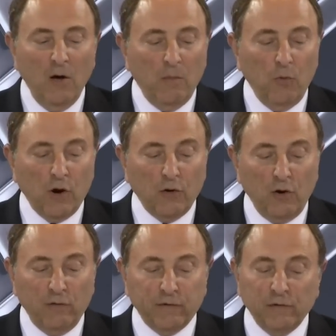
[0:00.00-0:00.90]

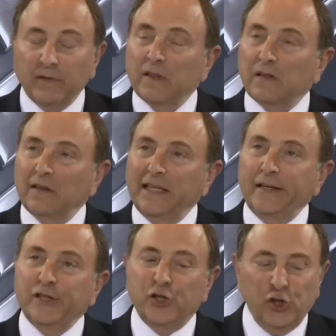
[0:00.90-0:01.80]
Moreover, the
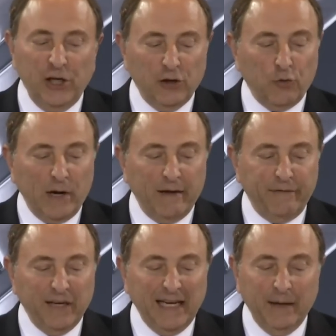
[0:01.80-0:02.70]
league's
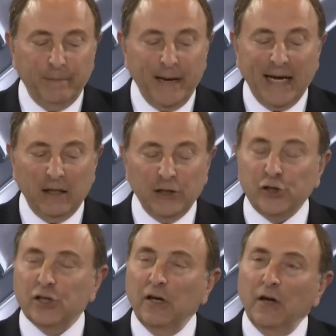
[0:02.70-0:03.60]
geographic
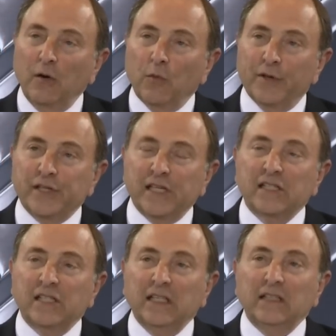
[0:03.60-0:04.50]
imbalance, with
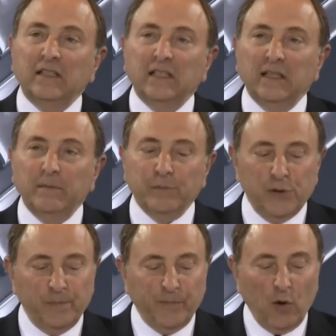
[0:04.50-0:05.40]
16
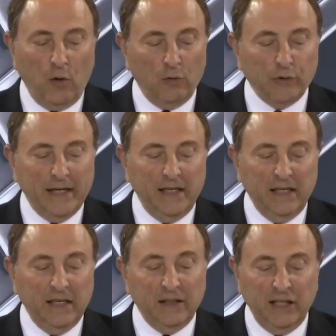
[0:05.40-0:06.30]
teams
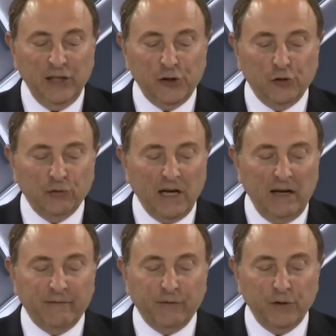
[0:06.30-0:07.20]
already in the Eastern
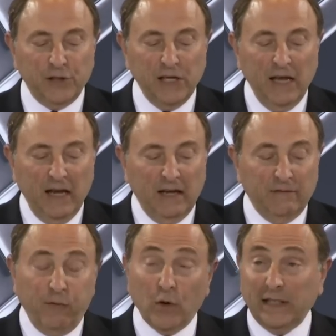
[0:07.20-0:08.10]
Conference and
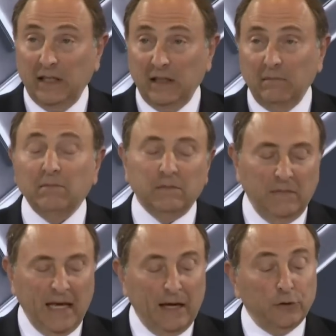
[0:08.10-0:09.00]
14,
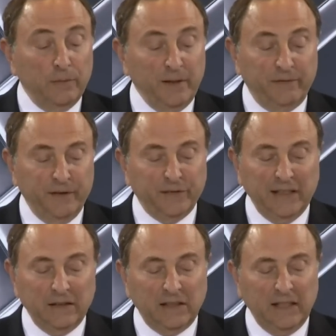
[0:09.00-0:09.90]
now to be
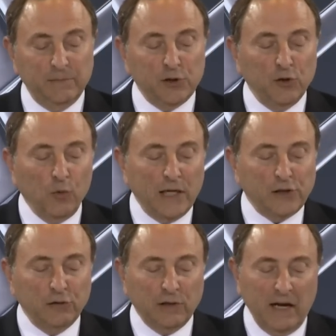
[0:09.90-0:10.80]
15 teams in the
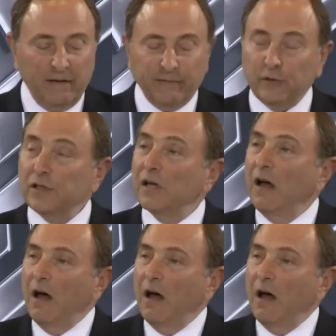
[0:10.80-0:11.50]
Western Conference,